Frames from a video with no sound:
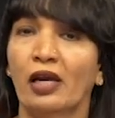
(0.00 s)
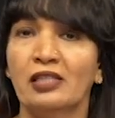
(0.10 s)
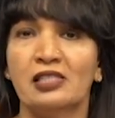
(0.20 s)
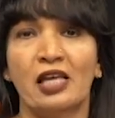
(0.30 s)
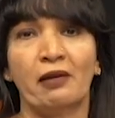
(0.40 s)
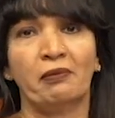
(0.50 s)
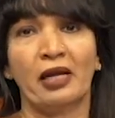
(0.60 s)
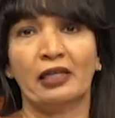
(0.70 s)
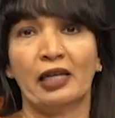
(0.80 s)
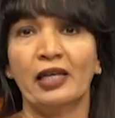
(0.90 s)
enzyme
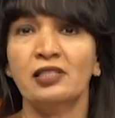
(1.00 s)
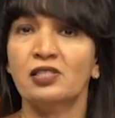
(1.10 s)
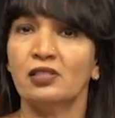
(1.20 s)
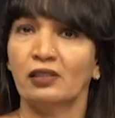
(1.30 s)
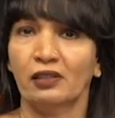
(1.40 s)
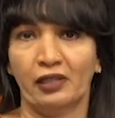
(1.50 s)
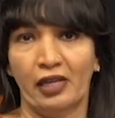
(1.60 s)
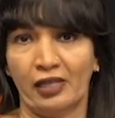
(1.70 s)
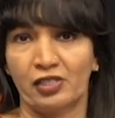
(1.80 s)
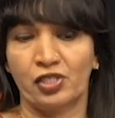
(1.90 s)
catalyzed
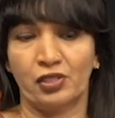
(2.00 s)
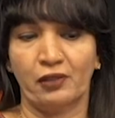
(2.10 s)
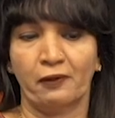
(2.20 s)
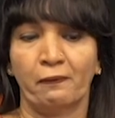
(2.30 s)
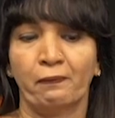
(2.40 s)
reaction.